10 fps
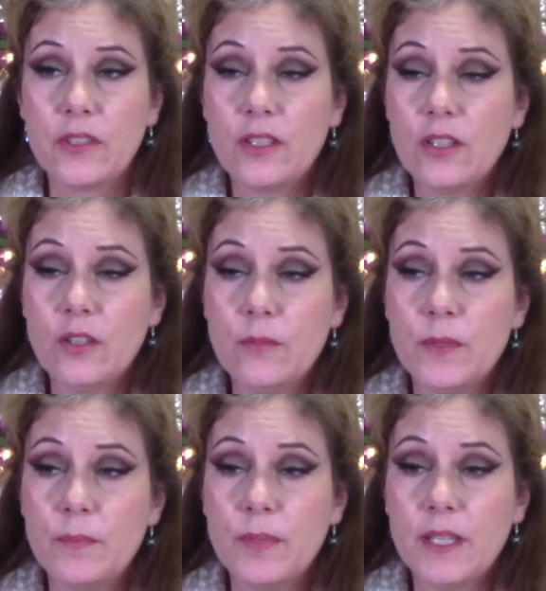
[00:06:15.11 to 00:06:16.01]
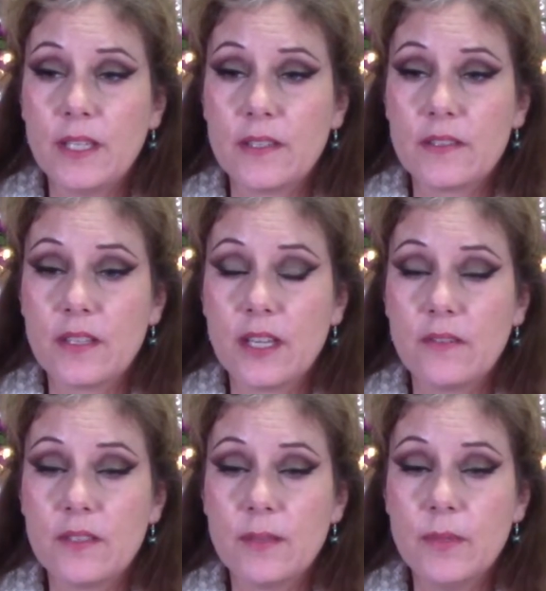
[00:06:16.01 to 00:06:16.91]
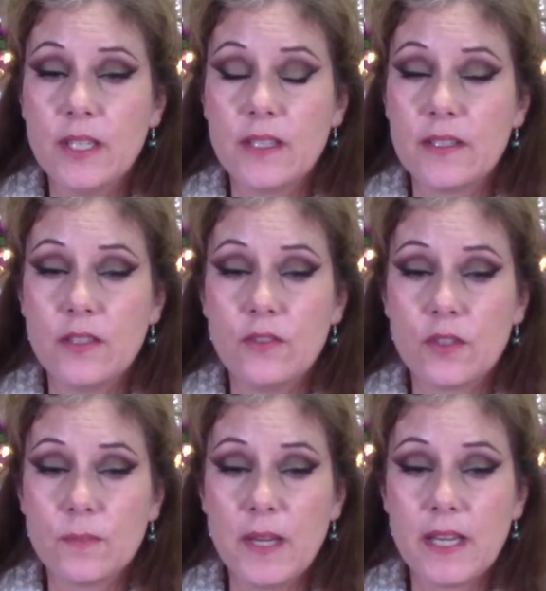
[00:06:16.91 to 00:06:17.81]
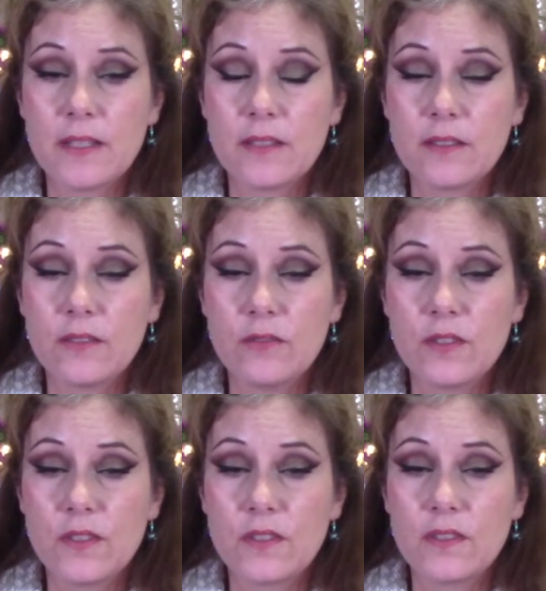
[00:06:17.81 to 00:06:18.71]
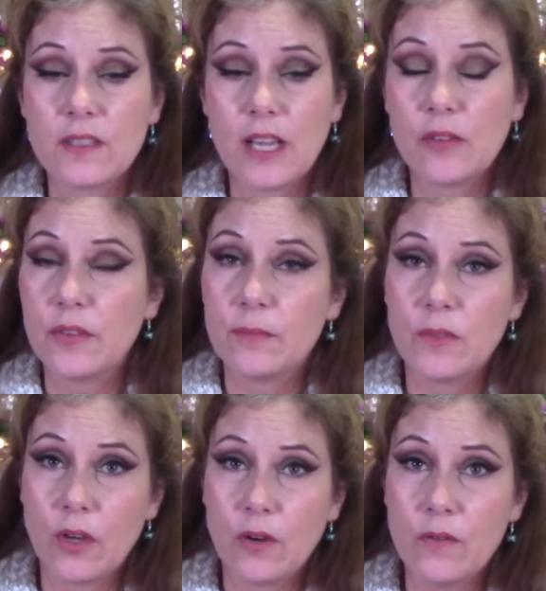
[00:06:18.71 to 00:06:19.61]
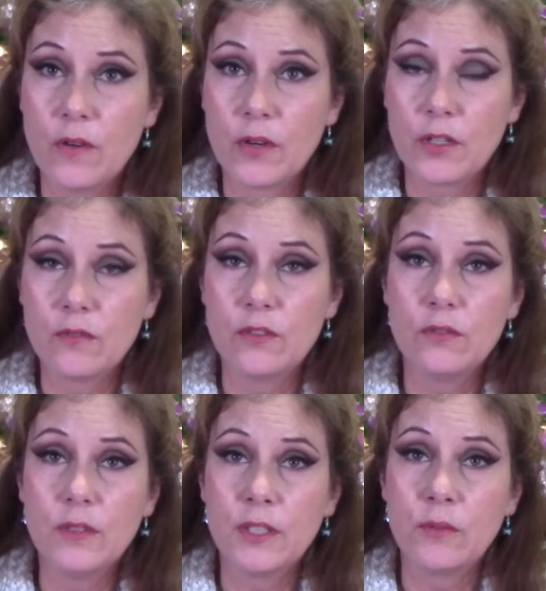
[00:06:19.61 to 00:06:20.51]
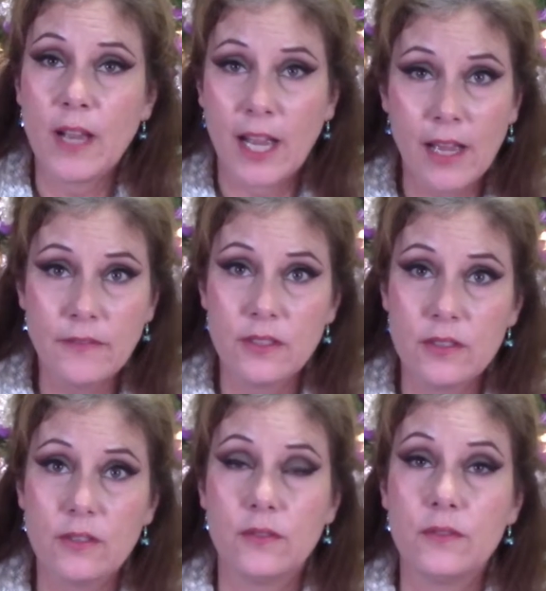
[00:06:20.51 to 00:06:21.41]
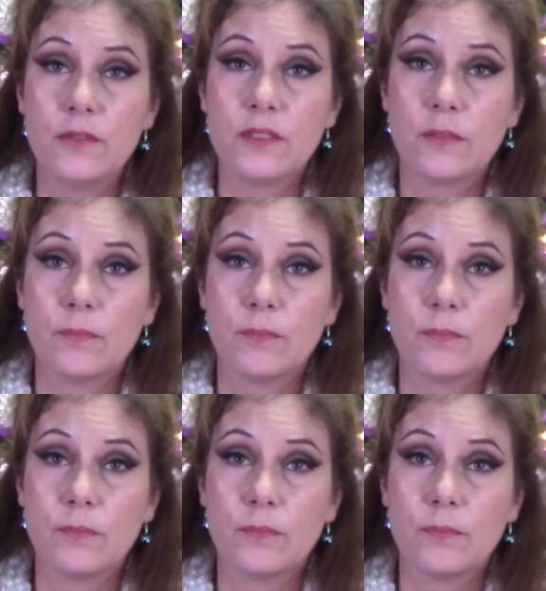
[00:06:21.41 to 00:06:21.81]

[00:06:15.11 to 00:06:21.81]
human beings. Like, if somebody is in your space, you just tell them no, or you do what you have to do